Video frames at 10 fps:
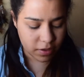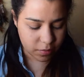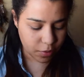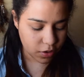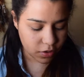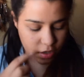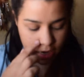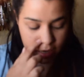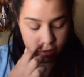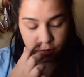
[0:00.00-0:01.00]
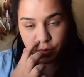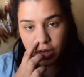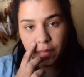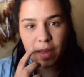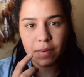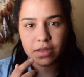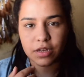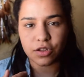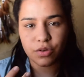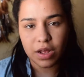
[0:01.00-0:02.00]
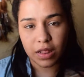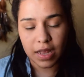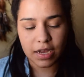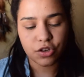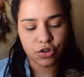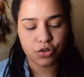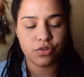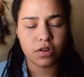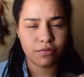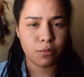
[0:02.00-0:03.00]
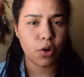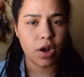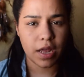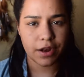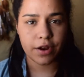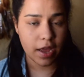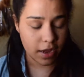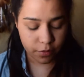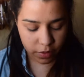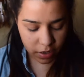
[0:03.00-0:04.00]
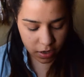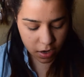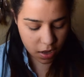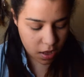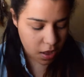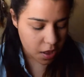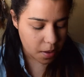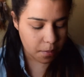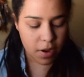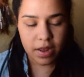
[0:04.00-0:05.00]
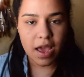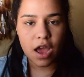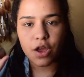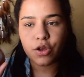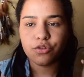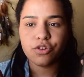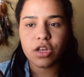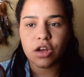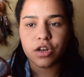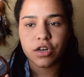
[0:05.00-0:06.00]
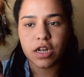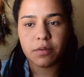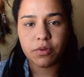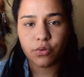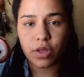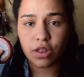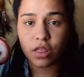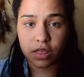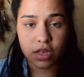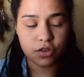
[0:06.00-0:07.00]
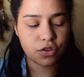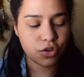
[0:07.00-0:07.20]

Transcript: bronzer, and it is pretty pigmented, so I like to use a more lighter hand with it. But yeah, I usually alternated between these